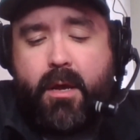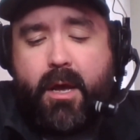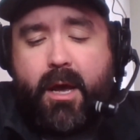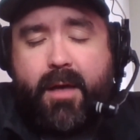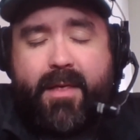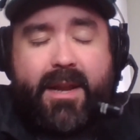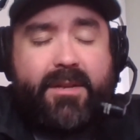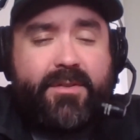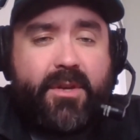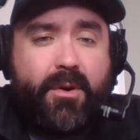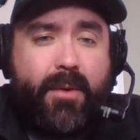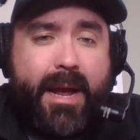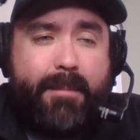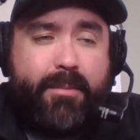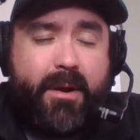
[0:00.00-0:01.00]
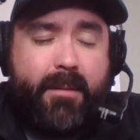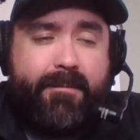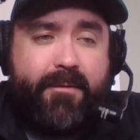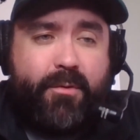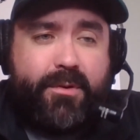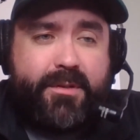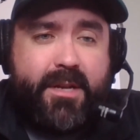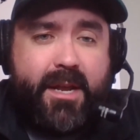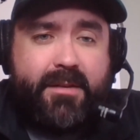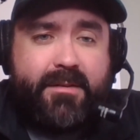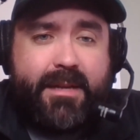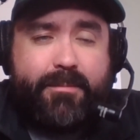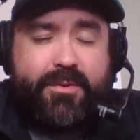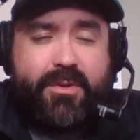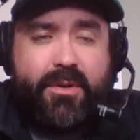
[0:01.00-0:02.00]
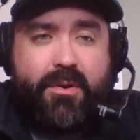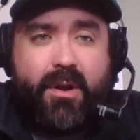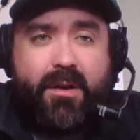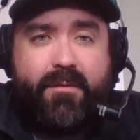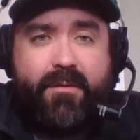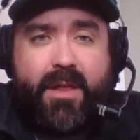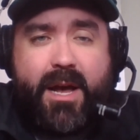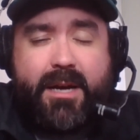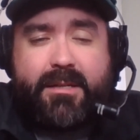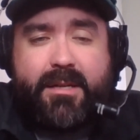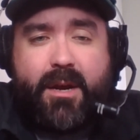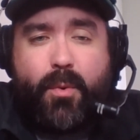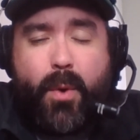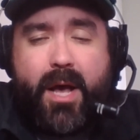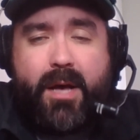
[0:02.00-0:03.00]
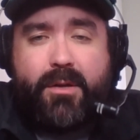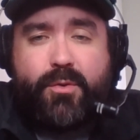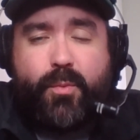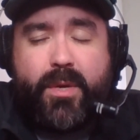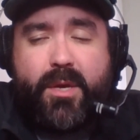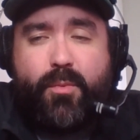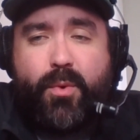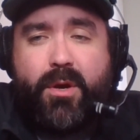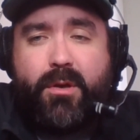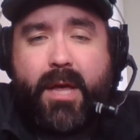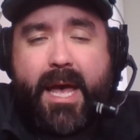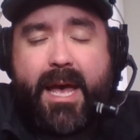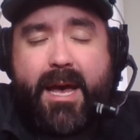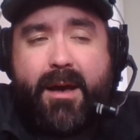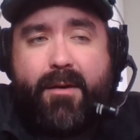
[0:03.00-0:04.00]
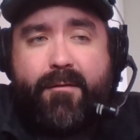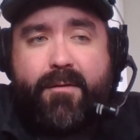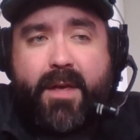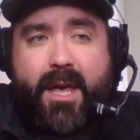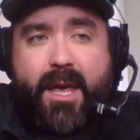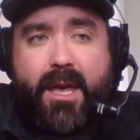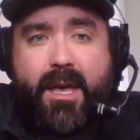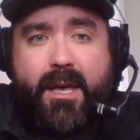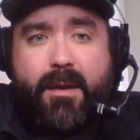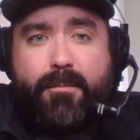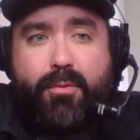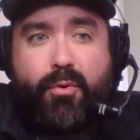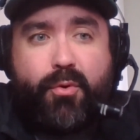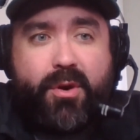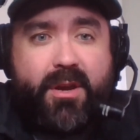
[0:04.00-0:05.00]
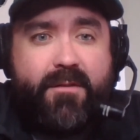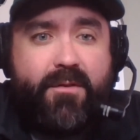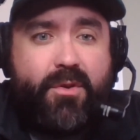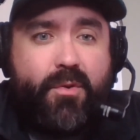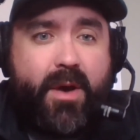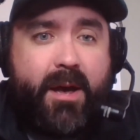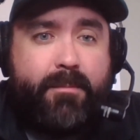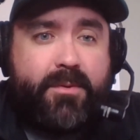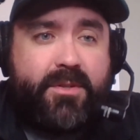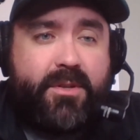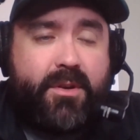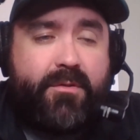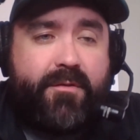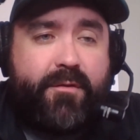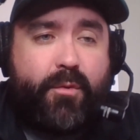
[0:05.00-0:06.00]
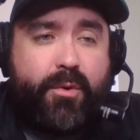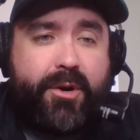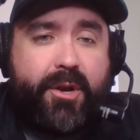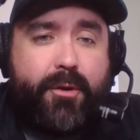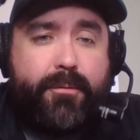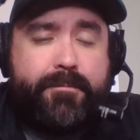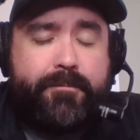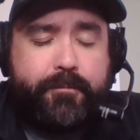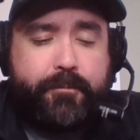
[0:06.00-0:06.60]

Uh, that is going to wrap it up for today's episode of Locked On Wild. We will have a preview episode for you